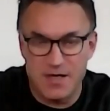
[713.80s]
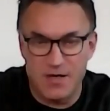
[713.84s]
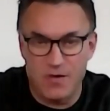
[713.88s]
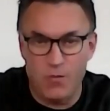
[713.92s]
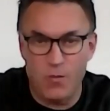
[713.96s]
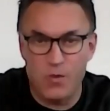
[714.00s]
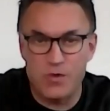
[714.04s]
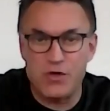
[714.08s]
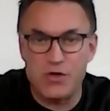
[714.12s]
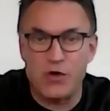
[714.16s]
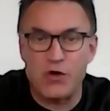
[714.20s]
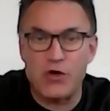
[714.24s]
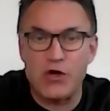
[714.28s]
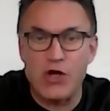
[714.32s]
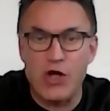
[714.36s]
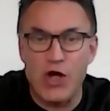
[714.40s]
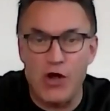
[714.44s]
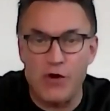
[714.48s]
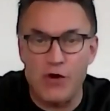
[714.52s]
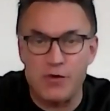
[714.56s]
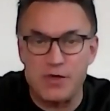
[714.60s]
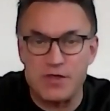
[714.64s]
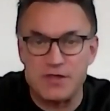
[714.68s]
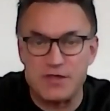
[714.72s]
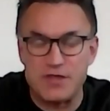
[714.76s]
with
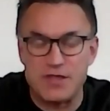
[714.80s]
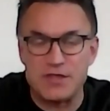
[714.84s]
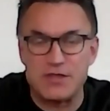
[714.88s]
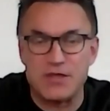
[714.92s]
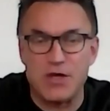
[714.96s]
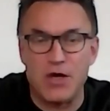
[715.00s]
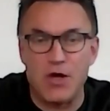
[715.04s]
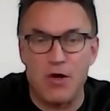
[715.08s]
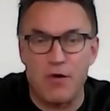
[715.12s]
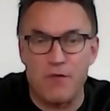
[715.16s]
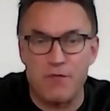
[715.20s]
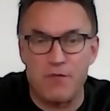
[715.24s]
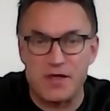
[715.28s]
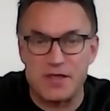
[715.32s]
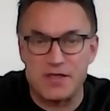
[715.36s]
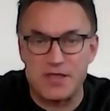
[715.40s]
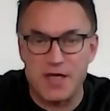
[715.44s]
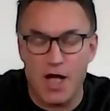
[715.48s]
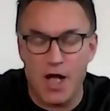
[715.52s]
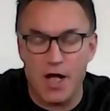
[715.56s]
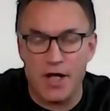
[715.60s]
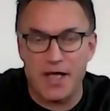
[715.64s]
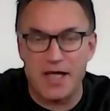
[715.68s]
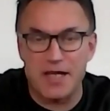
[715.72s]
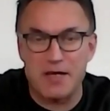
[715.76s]
occurrences of the
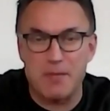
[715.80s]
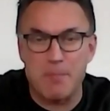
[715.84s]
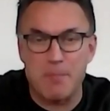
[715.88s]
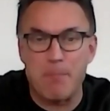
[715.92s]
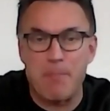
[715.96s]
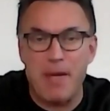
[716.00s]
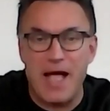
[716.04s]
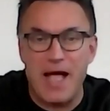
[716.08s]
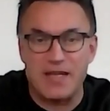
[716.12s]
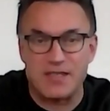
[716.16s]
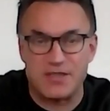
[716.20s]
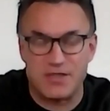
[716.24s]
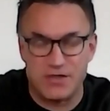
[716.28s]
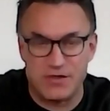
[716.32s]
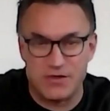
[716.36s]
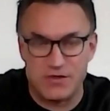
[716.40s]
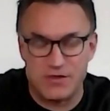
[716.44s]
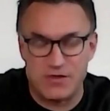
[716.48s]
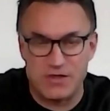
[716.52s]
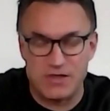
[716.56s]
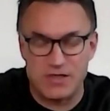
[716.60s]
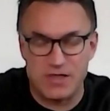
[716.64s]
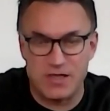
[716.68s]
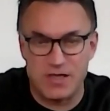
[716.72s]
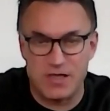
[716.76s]
target
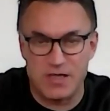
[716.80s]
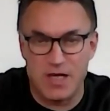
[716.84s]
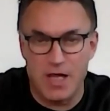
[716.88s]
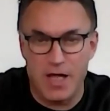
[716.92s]
patterns.